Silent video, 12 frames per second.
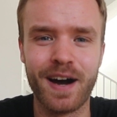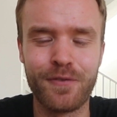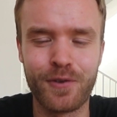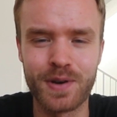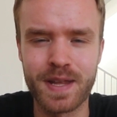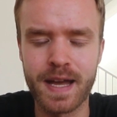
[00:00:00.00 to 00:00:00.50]

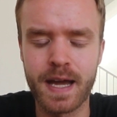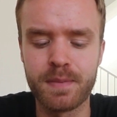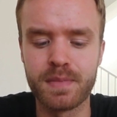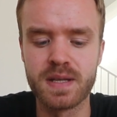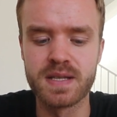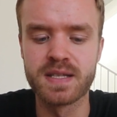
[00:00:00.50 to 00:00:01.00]
for the
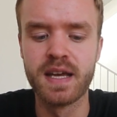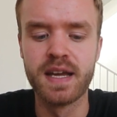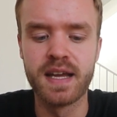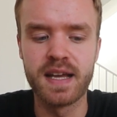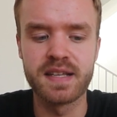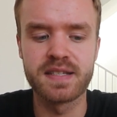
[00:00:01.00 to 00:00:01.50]
animals,
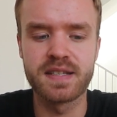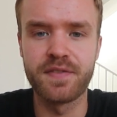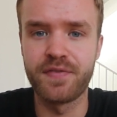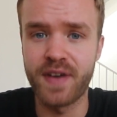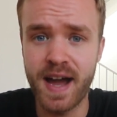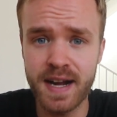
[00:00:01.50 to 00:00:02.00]
is the
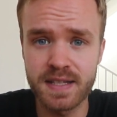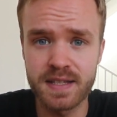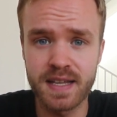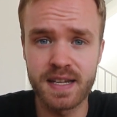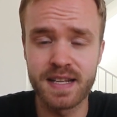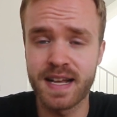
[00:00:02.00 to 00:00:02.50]
fact
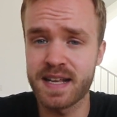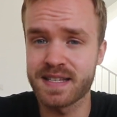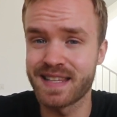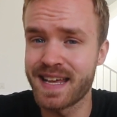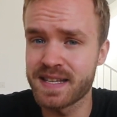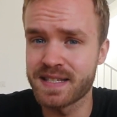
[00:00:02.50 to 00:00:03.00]
that it has
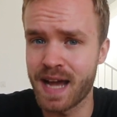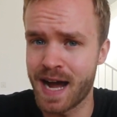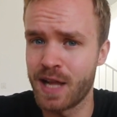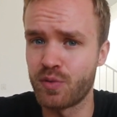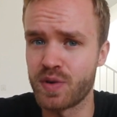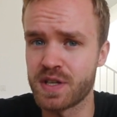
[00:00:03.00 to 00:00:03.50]
less
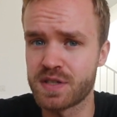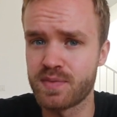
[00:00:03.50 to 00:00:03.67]
calories,